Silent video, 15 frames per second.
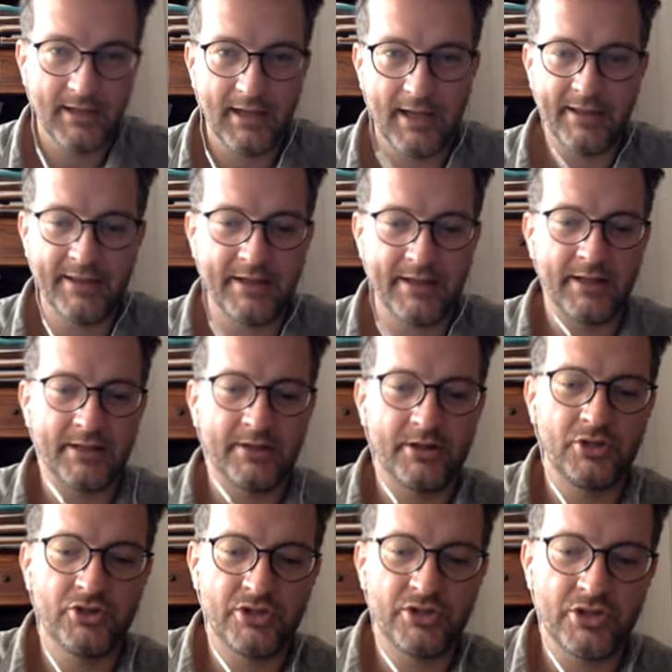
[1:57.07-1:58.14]
And then I
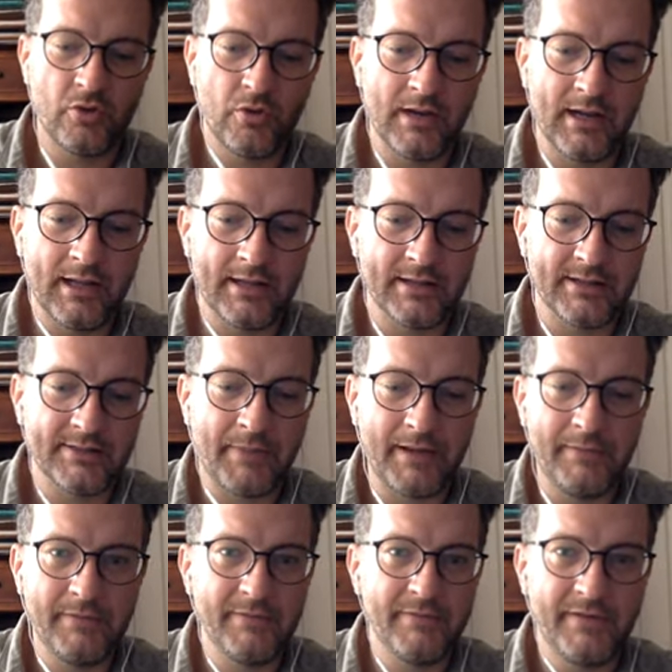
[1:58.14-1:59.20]
usually call it like the
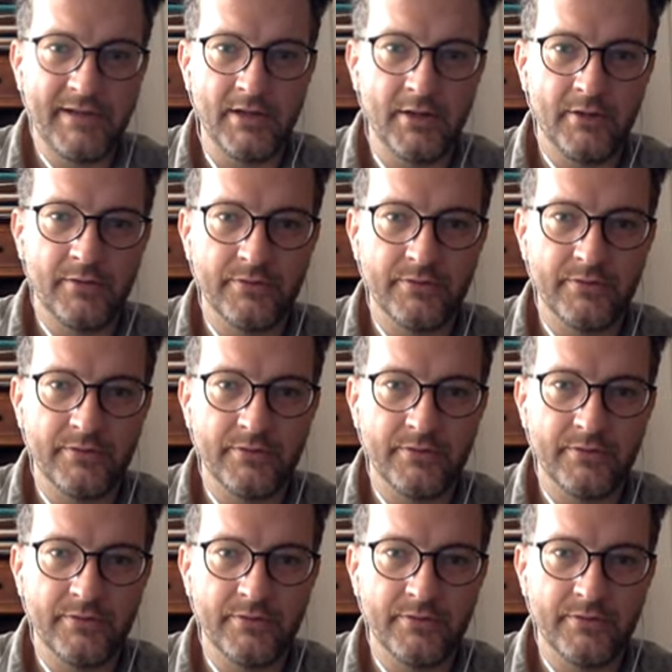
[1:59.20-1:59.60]
payment video